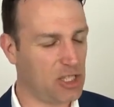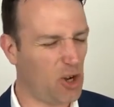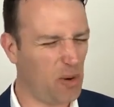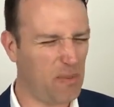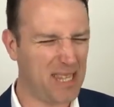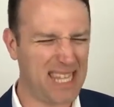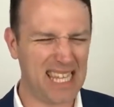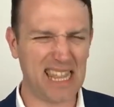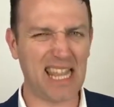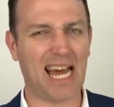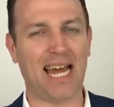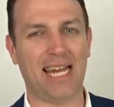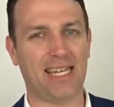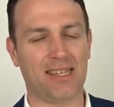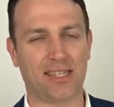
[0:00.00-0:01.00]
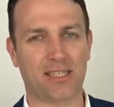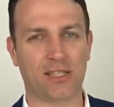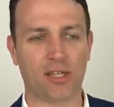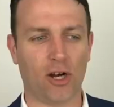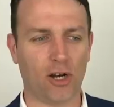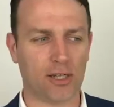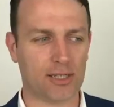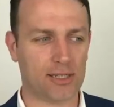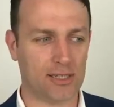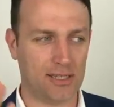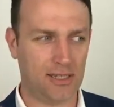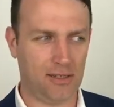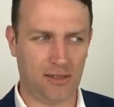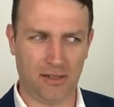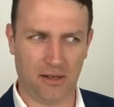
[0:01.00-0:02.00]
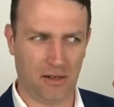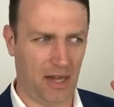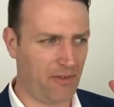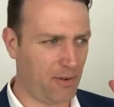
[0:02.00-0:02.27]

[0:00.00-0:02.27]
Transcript: Nobody liked stocks, uh,